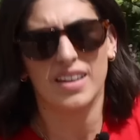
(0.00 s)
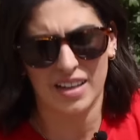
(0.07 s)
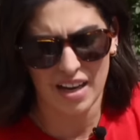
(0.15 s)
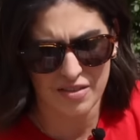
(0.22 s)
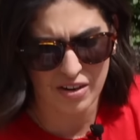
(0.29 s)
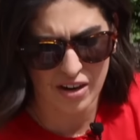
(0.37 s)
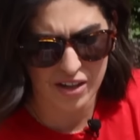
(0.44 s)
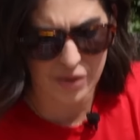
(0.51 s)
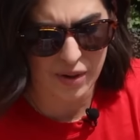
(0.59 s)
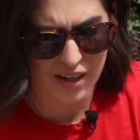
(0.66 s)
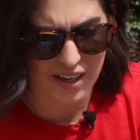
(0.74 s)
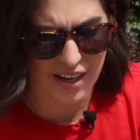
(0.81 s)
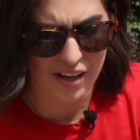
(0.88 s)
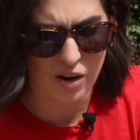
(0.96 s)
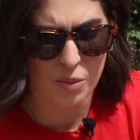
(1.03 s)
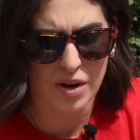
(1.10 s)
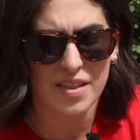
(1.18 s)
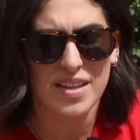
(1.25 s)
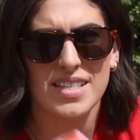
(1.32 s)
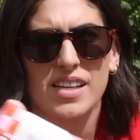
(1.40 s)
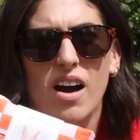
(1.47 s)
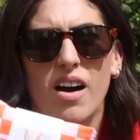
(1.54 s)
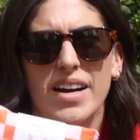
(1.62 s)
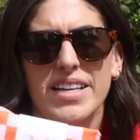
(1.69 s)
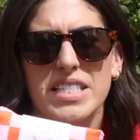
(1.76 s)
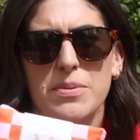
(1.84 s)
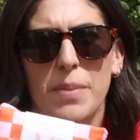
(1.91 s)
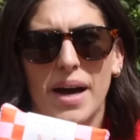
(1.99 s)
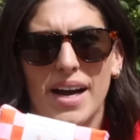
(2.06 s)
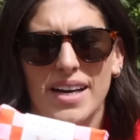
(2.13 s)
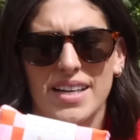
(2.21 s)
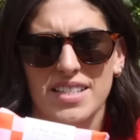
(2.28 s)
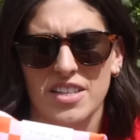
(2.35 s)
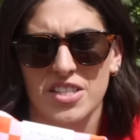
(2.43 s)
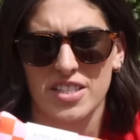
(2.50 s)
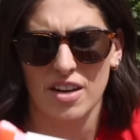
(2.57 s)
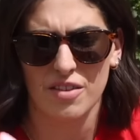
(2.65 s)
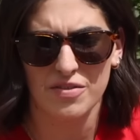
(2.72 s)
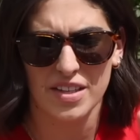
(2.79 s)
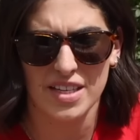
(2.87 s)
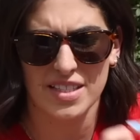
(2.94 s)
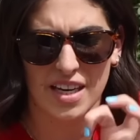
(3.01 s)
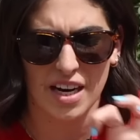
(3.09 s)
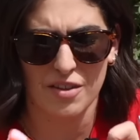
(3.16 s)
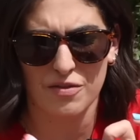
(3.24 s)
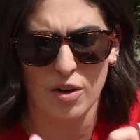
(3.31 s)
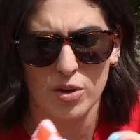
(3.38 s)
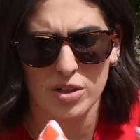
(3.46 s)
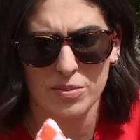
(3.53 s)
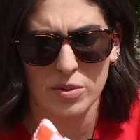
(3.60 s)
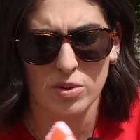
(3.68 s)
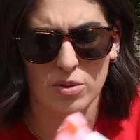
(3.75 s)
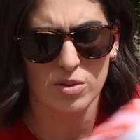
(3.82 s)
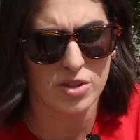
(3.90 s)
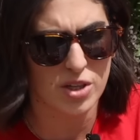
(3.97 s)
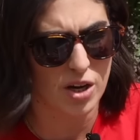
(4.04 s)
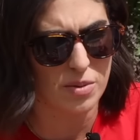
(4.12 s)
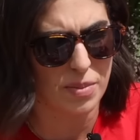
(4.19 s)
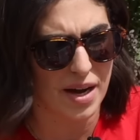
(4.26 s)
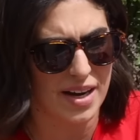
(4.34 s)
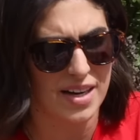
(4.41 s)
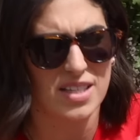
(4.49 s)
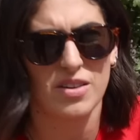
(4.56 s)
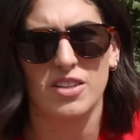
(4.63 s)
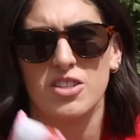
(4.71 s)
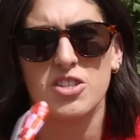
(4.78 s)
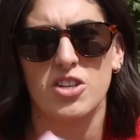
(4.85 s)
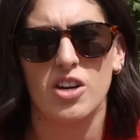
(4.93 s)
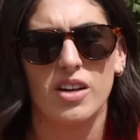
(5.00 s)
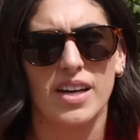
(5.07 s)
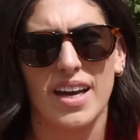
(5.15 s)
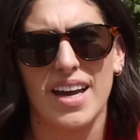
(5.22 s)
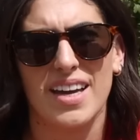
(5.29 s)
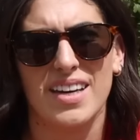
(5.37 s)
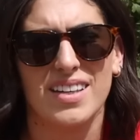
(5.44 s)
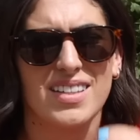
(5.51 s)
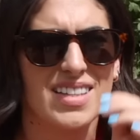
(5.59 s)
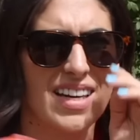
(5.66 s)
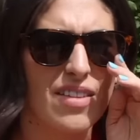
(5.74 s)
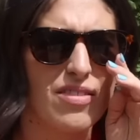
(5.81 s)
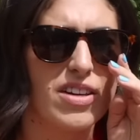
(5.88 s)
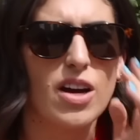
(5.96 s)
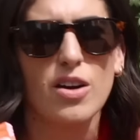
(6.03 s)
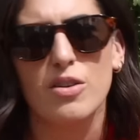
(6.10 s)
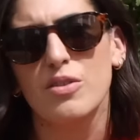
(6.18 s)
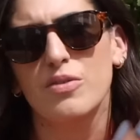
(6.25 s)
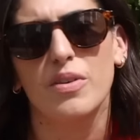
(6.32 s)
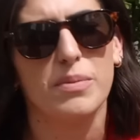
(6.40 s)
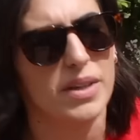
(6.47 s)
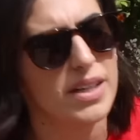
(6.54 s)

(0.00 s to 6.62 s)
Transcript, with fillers: Okay, very quickly, I got one of these kind bags. I just love these. They're like foldable tote bags. So I can just chuck it in because I never know if I'm